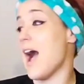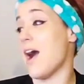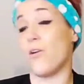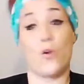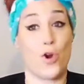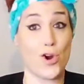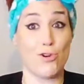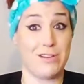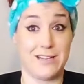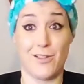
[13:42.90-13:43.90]
or
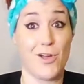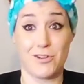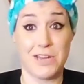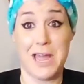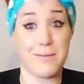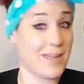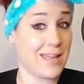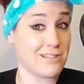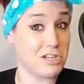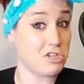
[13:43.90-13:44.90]
heard in a long time, I
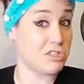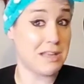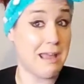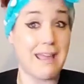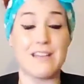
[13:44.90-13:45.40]
guess I should say.